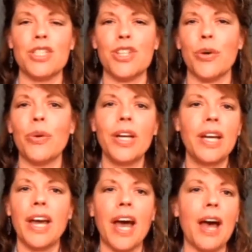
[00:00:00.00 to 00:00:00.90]
so
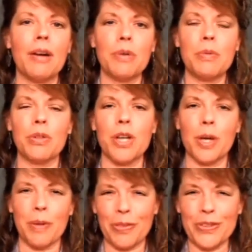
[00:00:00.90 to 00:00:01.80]
we won't
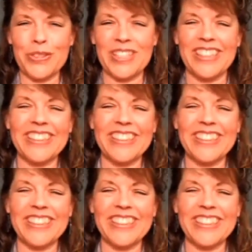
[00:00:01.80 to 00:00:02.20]
talk about those.